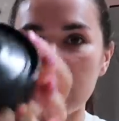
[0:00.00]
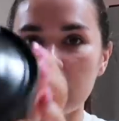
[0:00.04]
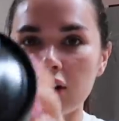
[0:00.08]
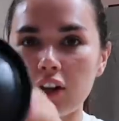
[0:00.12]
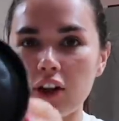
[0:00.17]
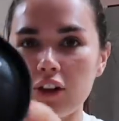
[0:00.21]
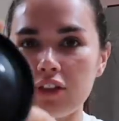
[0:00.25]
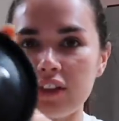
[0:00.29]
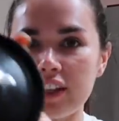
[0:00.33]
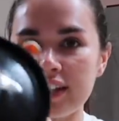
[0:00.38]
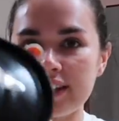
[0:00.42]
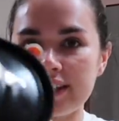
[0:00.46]
you
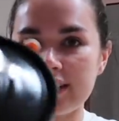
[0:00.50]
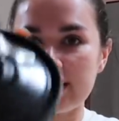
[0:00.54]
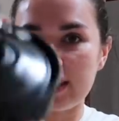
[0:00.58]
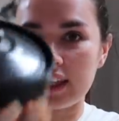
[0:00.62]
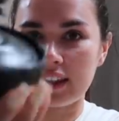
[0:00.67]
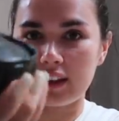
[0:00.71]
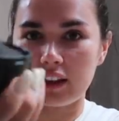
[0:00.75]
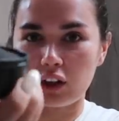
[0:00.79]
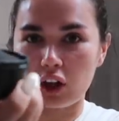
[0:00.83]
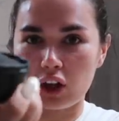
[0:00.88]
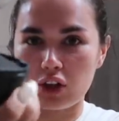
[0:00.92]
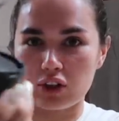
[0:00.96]
know this thing
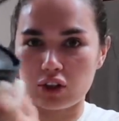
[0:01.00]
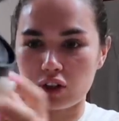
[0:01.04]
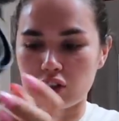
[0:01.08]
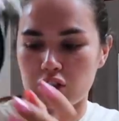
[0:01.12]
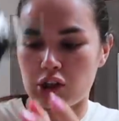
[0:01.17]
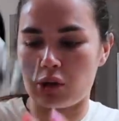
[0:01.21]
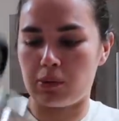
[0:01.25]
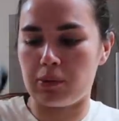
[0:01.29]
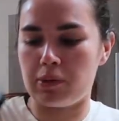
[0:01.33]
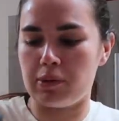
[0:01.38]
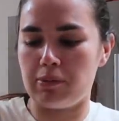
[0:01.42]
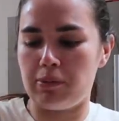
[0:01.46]
that goes on
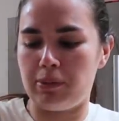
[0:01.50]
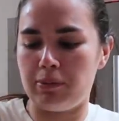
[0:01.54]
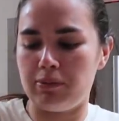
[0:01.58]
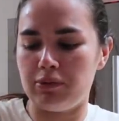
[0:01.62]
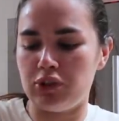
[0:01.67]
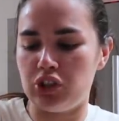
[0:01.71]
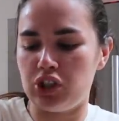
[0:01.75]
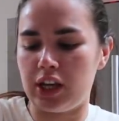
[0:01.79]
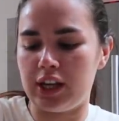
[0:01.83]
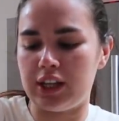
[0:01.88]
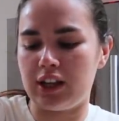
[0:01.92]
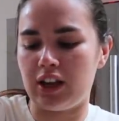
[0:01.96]
top of the
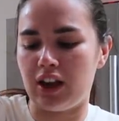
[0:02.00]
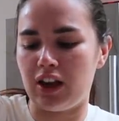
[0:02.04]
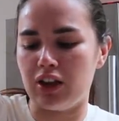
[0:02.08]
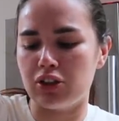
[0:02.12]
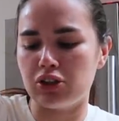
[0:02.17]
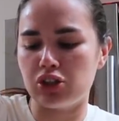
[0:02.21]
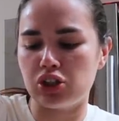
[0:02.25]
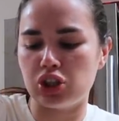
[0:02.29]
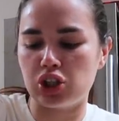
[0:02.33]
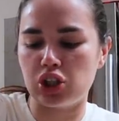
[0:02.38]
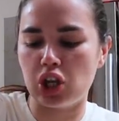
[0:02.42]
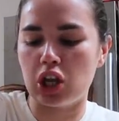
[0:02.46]

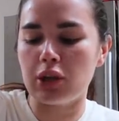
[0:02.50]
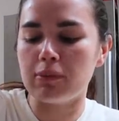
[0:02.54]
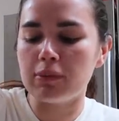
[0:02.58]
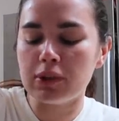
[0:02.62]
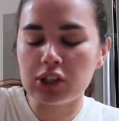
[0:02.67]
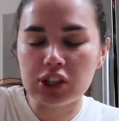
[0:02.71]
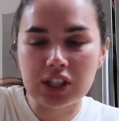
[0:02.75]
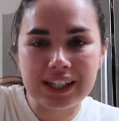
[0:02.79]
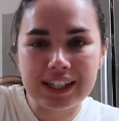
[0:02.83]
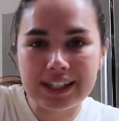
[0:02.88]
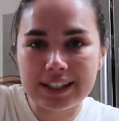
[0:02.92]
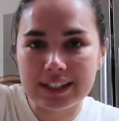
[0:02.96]
shaker? So
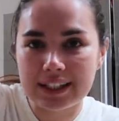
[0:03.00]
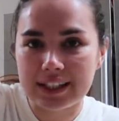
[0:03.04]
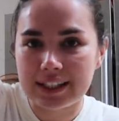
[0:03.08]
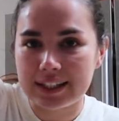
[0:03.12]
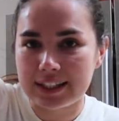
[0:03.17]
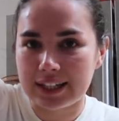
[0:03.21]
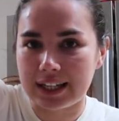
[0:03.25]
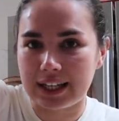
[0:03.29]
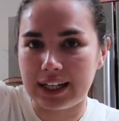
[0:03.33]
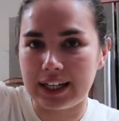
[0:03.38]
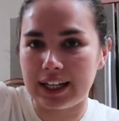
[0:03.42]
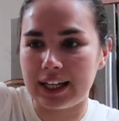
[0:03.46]
much easier
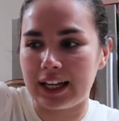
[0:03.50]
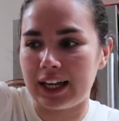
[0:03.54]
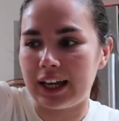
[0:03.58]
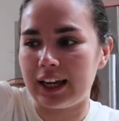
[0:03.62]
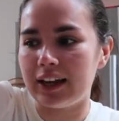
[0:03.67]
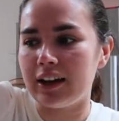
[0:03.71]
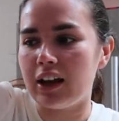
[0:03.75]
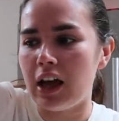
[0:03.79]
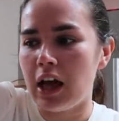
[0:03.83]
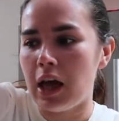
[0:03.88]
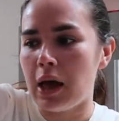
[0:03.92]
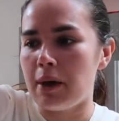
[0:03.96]
to
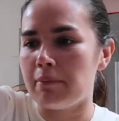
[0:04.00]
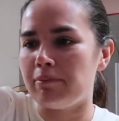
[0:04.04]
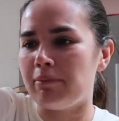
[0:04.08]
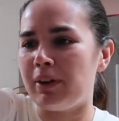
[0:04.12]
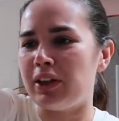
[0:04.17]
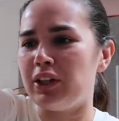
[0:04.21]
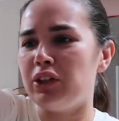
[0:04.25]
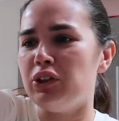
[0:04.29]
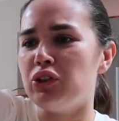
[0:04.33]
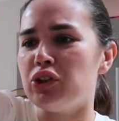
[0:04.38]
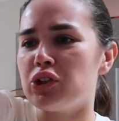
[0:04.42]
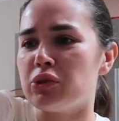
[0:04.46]
clean.
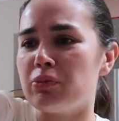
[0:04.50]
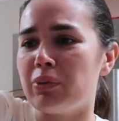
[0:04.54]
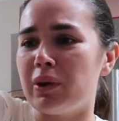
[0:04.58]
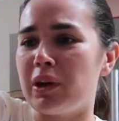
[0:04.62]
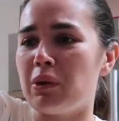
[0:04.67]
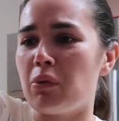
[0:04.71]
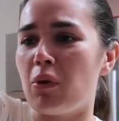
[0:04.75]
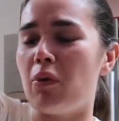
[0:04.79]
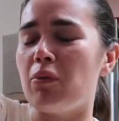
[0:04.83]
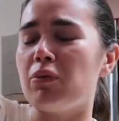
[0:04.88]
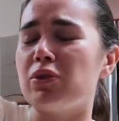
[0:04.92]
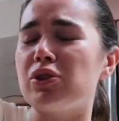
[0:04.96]
My
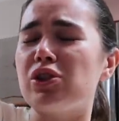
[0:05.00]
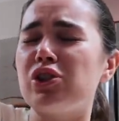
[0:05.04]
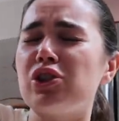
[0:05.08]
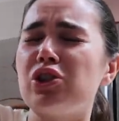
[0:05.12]
Nutribullet one was